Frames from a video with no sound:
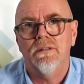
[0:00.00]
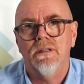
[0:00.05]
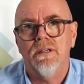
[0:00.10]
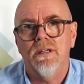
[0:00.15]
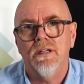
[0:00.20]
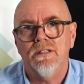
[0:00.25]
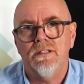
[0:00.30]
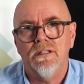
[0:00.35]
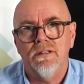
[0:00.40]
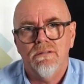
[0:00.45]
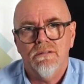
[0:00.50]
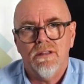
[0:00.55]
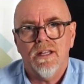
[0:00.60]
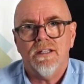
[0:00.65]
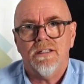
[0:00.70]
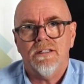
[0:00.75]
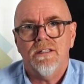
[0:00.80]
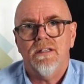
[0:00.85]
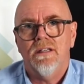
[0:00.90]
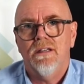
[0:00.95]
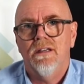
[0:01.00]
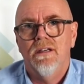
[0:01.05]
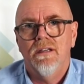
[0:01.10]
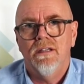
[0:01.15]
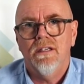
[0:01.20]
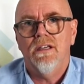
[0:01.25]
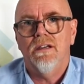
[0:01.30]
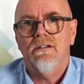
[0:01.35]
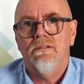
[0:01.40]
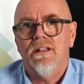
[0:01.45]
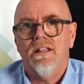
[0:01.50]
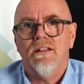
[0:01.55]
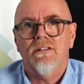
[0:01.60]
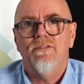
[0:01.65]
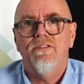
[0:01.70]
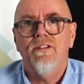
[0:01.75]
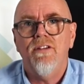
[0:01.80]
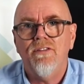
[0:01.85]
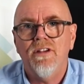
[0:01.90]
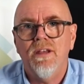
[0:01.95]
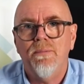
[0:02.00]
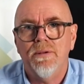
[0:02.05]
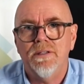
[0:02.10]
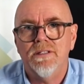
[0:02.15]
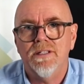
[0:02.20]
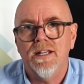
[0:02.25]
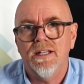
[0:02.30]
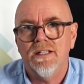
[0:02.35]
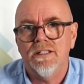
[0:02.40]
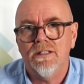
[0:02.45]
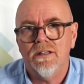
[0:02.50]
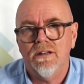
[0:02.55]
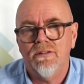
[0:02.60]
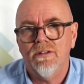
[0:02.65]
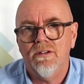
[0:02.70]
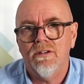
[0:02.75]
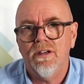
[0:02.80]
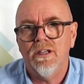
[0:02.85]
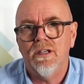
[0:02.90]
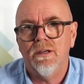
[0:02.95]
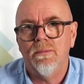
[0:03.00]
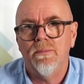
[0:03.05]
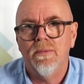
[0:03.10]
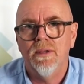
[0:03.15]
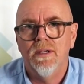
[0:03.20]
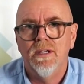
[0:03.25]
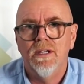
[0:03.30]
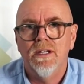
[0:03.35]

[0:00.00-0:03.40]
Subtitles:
Yeah, so that's that's 50% of their income.